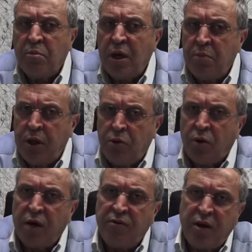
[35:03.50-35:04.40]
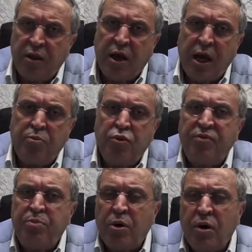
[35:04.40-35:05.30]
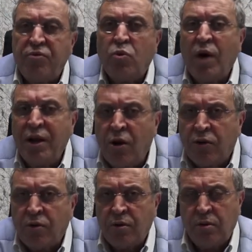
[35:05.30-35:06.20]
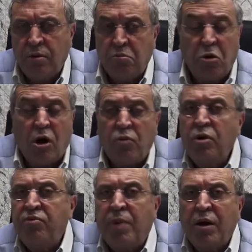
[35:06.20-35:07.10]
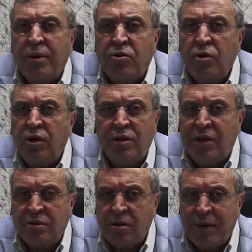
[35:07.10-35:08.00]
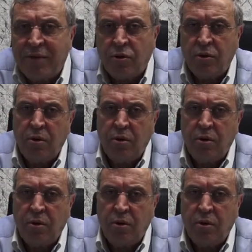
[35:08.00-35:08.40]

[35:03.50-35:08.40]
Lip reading: maybe you can fill the gap with PRF, why not? Or with biomaterial, it doesn't matter.